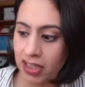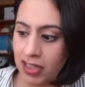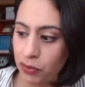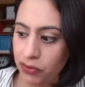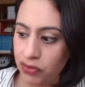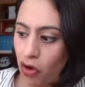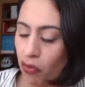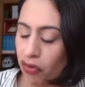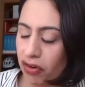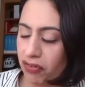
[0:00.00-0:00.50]
was
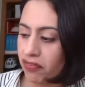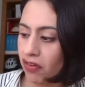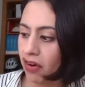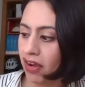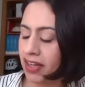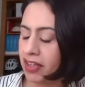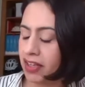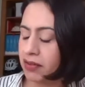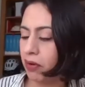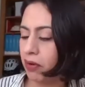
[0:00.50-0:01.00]

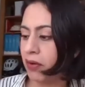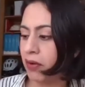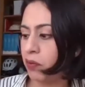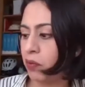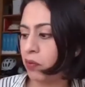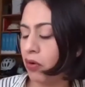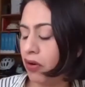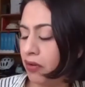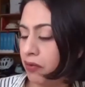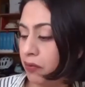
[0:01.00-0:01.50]
horrified by
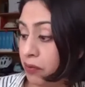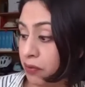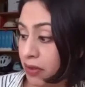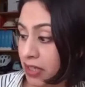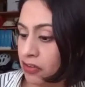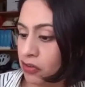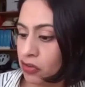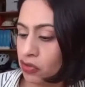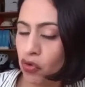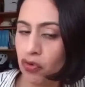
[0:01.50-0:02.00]
what
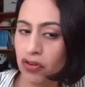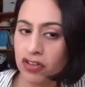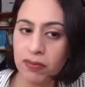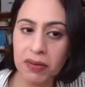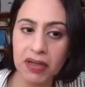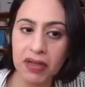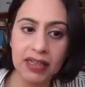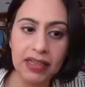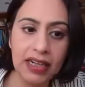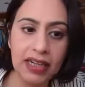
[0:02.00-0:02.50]
he saw as
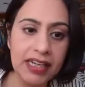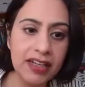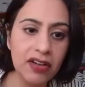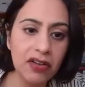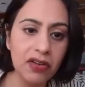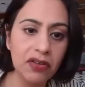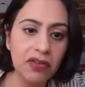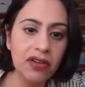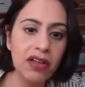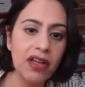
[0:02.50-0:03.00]
being
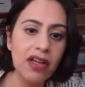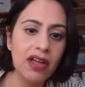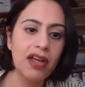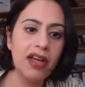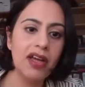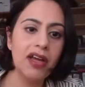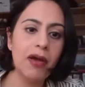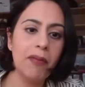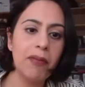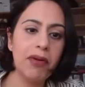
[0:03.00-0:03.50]
legal.
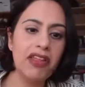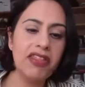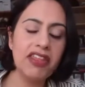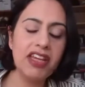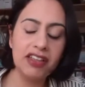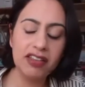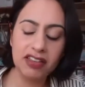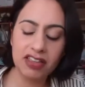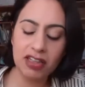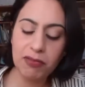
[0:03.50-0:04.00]
But I
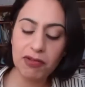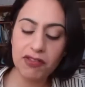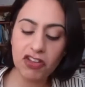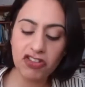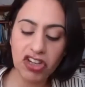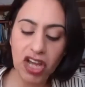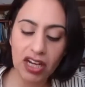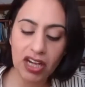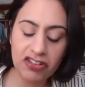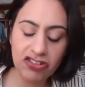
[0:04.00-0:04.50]
think some of the
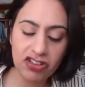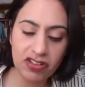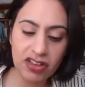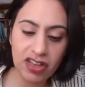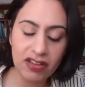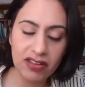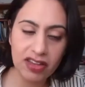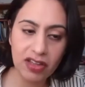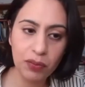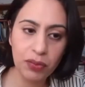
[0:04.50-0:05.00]
challenges
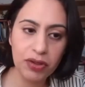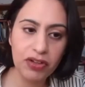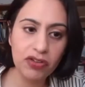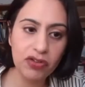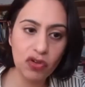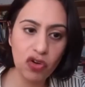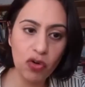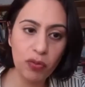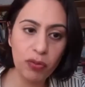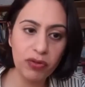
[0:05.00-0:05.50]
that we
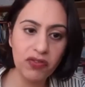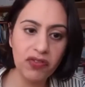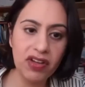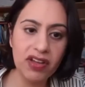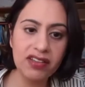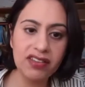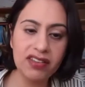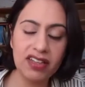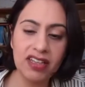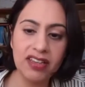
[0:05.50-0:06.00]
saw was,
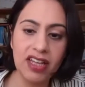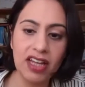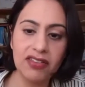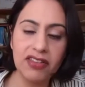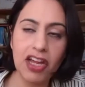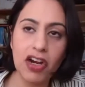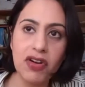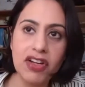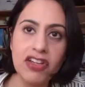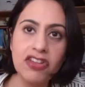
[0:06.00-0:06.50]
firstly, that
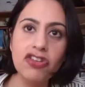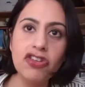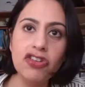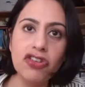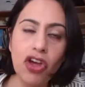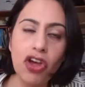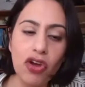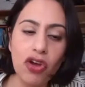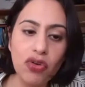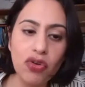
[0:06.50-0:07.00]
there is
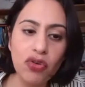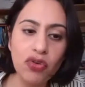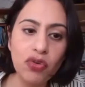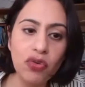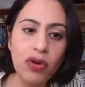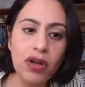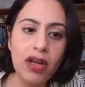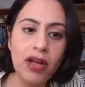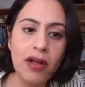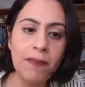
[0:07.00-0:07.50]
no
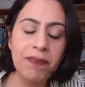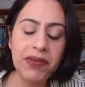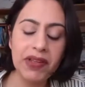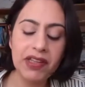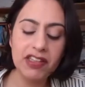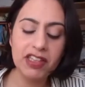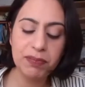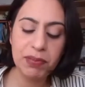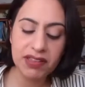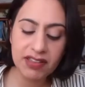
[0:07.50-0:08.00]

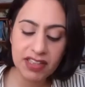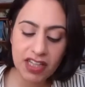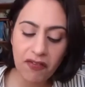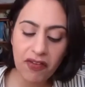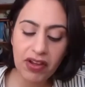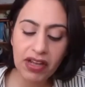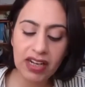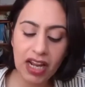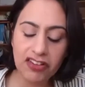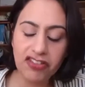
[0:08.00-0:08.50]

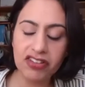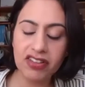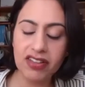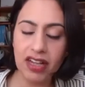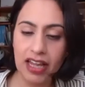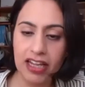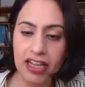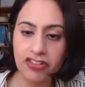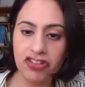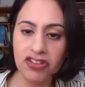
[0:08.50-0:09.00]
specific
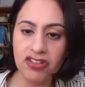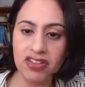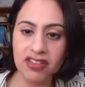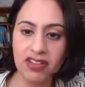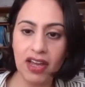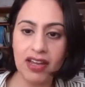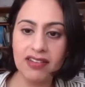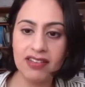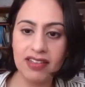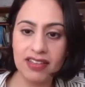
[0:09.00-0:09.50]
legislation
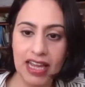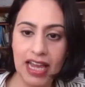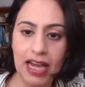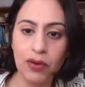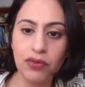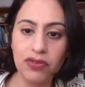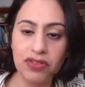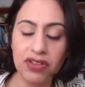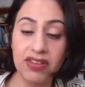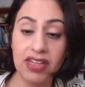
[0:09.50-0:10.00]
designed to
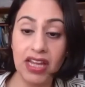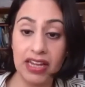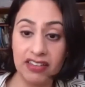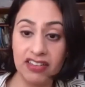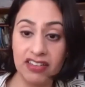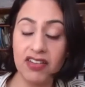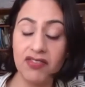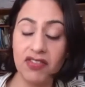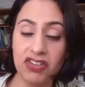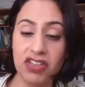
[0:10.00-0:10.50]
counter the
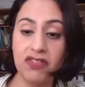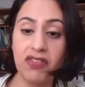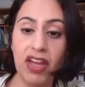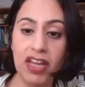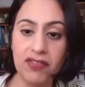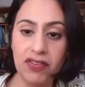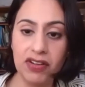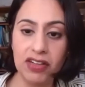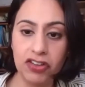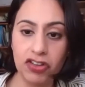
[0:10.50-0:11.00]
activity of
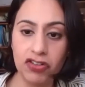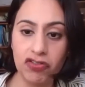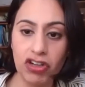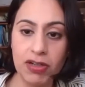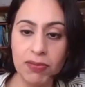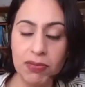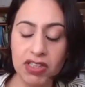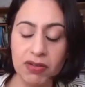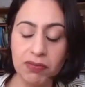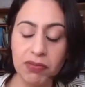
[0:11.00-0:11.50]
hateful
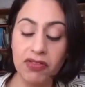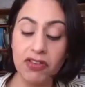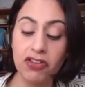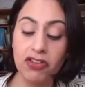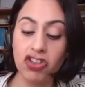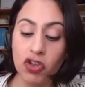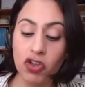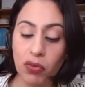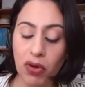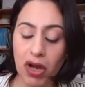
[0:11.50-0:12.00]
extremism. And the
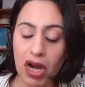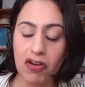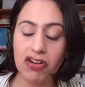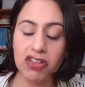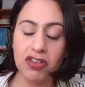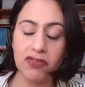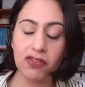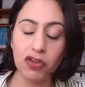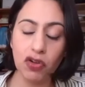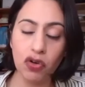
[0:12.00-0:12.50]
two areas
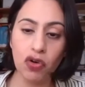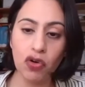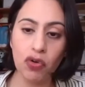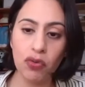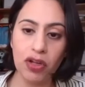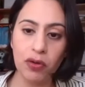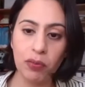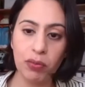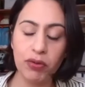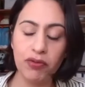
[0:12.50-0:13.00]
of law
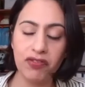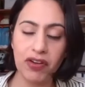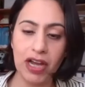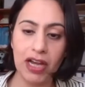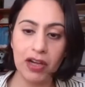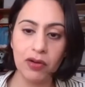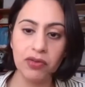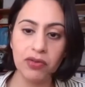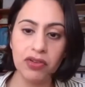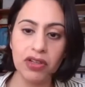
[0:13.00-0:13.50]
that we
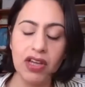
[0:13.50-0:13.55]
found